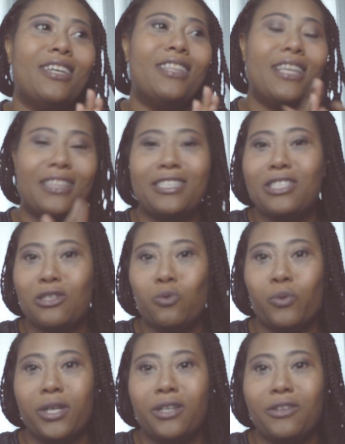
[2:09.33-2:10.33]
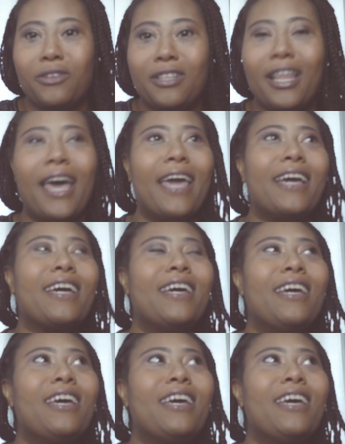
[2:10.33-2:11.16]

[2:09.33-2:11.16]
that this is real. Like,